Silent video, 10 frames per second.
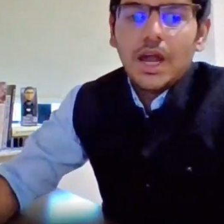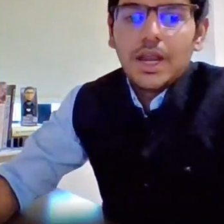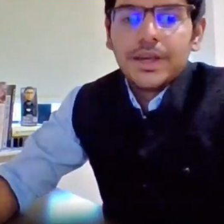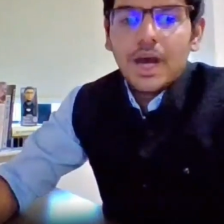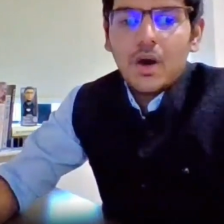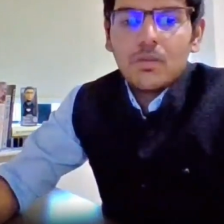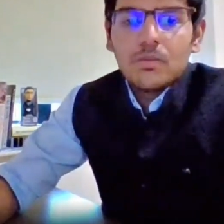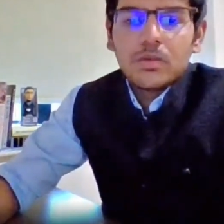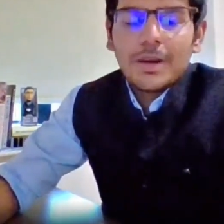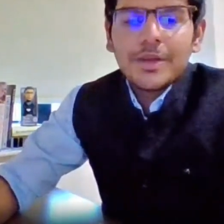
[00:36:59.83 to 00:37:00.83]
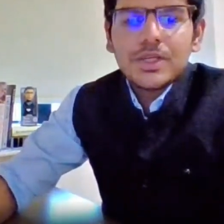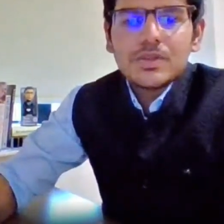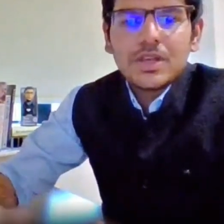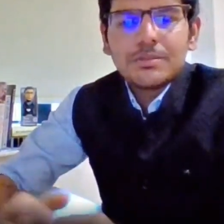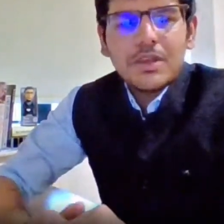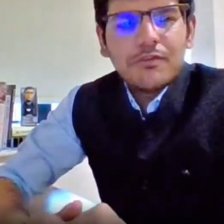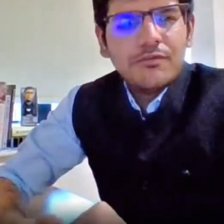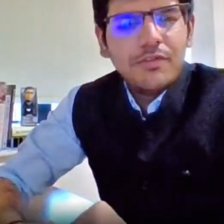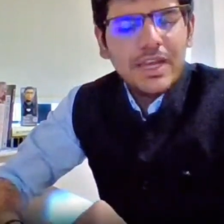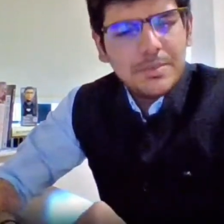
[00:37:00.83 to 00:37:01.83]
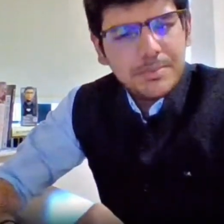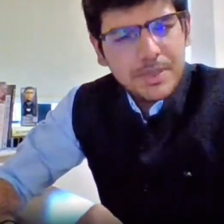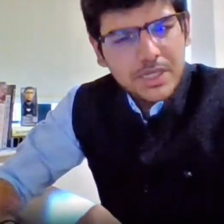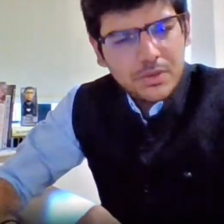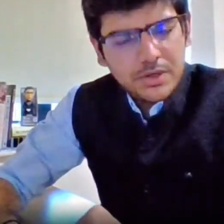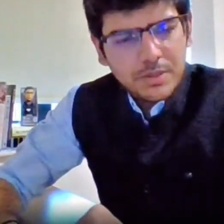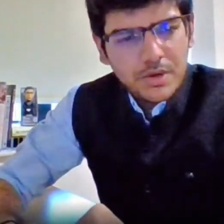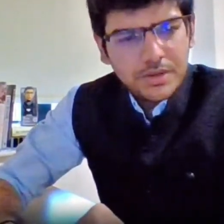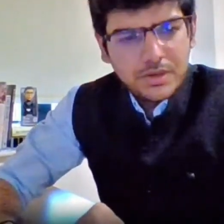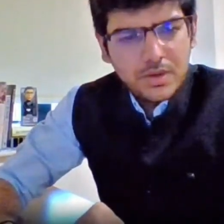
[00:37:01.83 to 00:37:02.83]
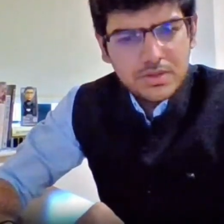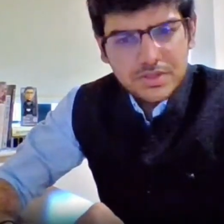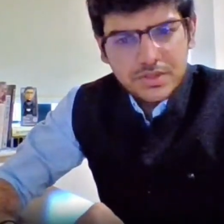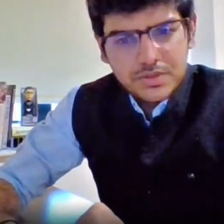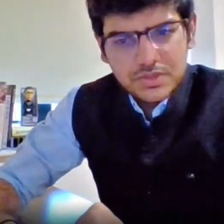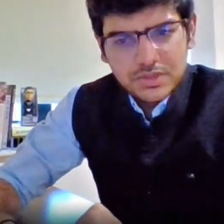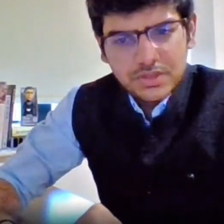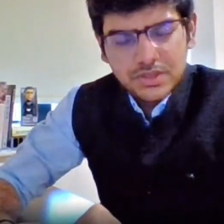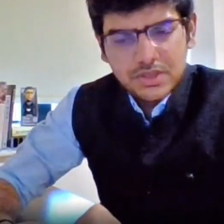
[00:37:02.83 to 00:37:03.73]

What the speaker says: Now, coming to something very peculiar about our Constitution,